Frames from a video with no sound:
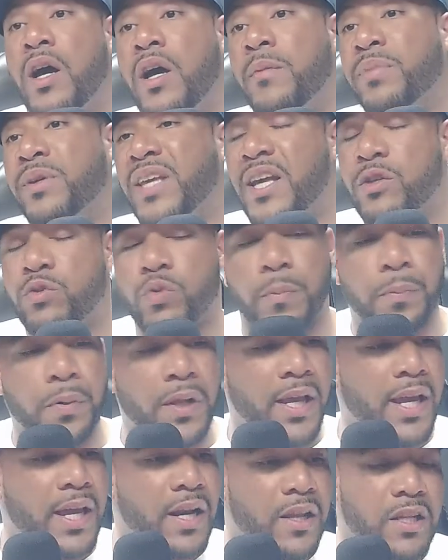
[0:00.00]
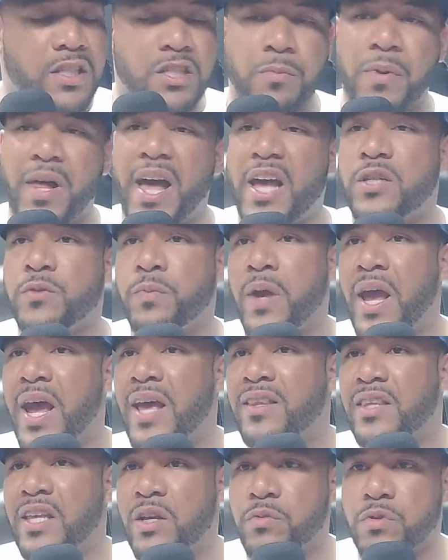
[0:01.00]
Kids were playing in the splash
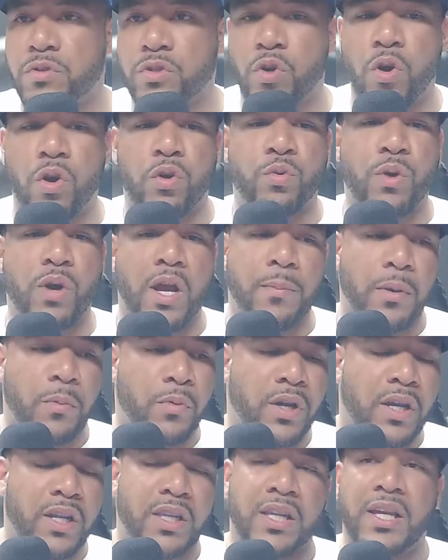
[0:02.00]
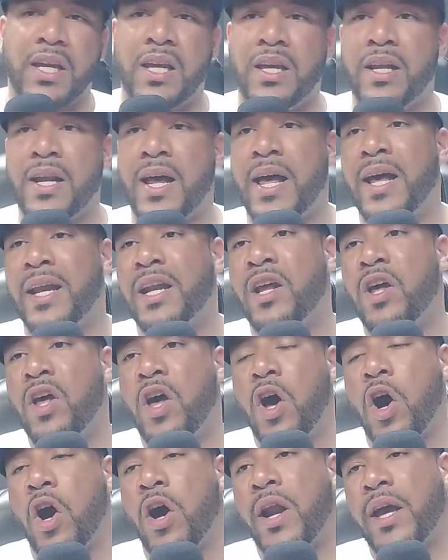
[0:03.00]
pad. Things was going great. People getting to eat on,
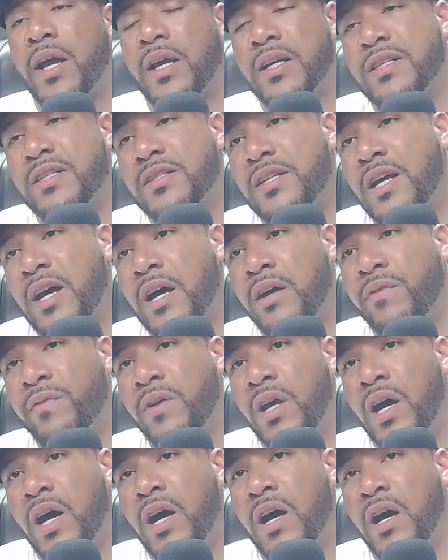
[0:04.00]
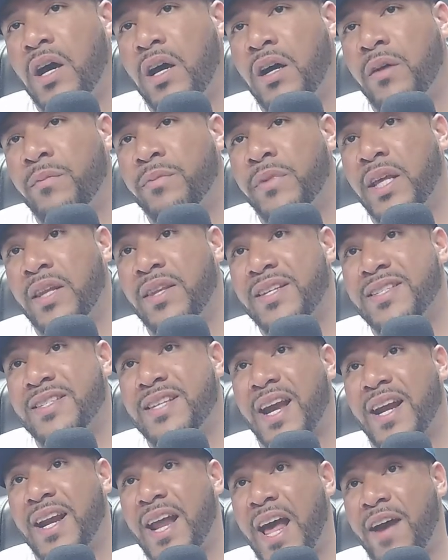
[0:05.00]
all that good stuff. Then the
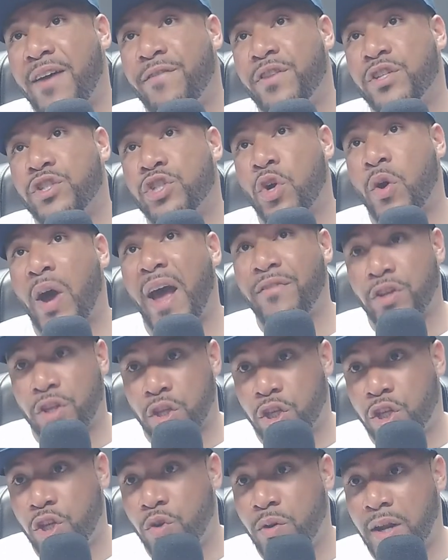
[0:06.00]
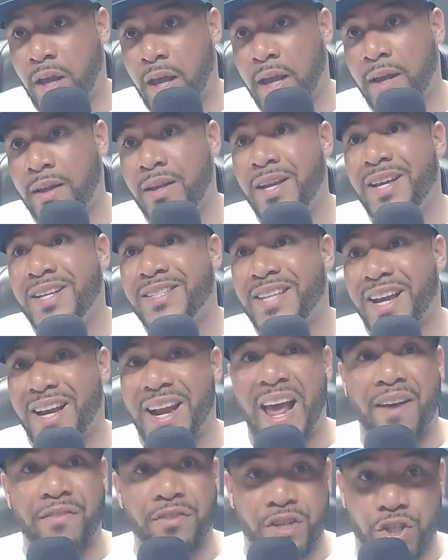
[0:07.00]
second half of the show, after the Q&A, second
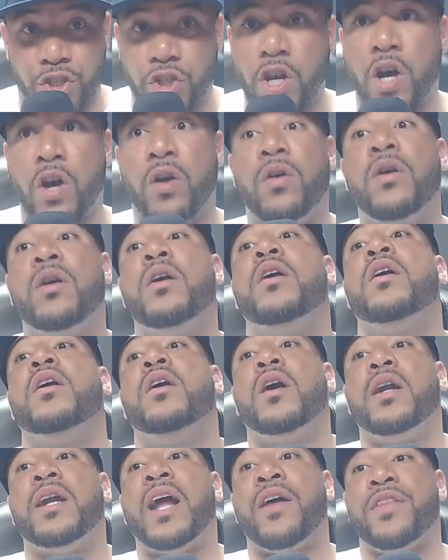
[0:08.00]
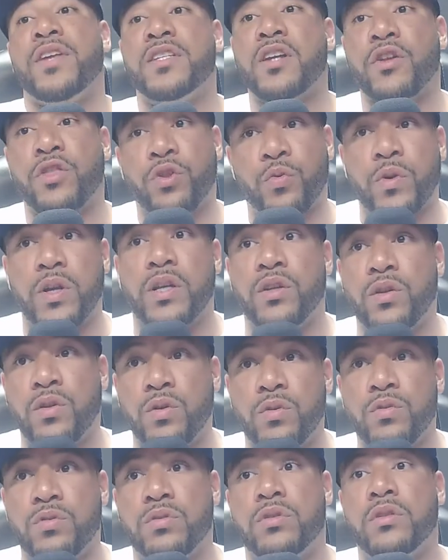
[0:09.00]
half of the show. Now, these are three
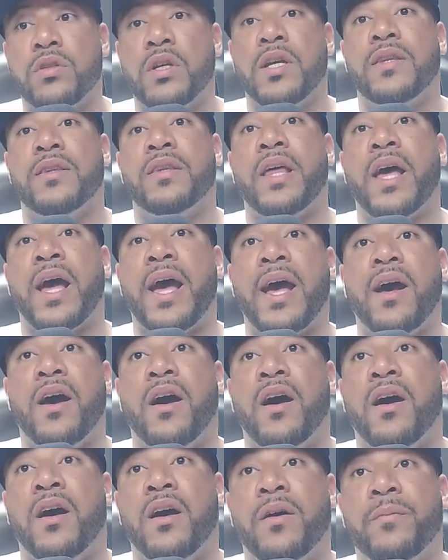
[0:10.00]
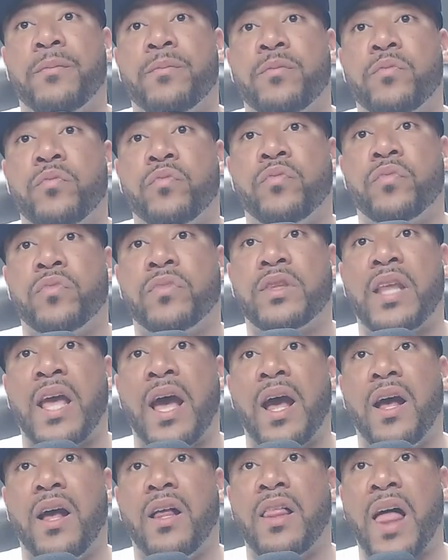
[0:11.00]
dudes that a
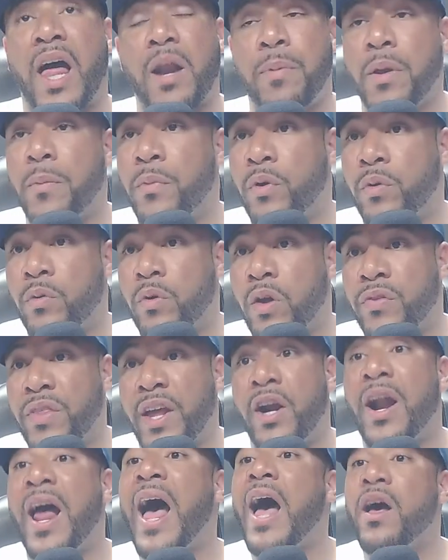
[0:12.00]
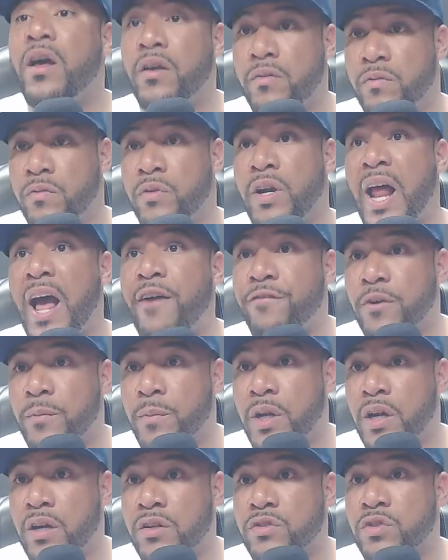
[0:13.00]
lot of people, they're not from
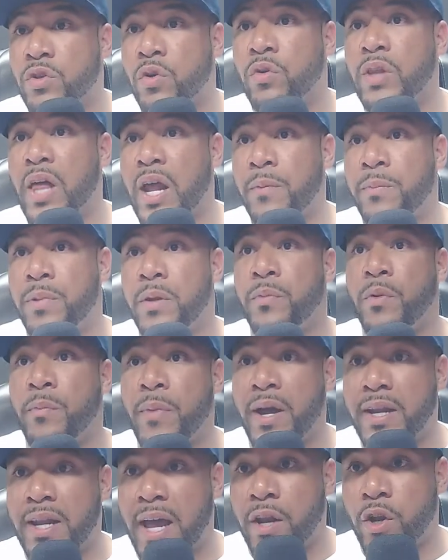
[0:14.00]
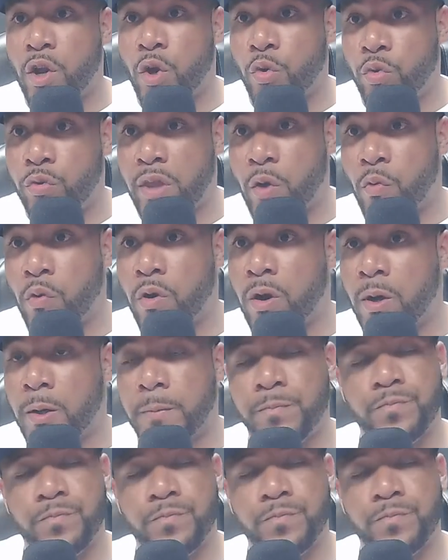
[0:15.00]
here, so a lot of people might not know who they were.